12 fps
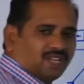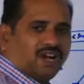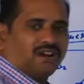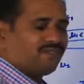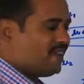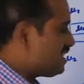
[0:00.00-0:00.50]

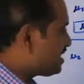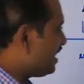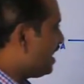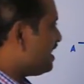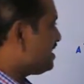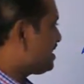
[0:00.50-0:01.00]
of
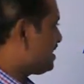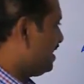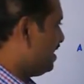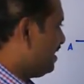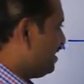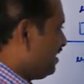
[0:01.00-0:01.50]
incidence,
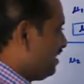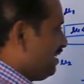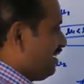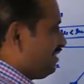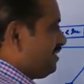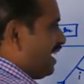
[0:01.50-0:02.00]

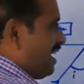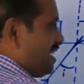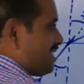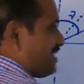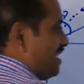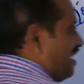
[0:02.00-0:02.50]
that is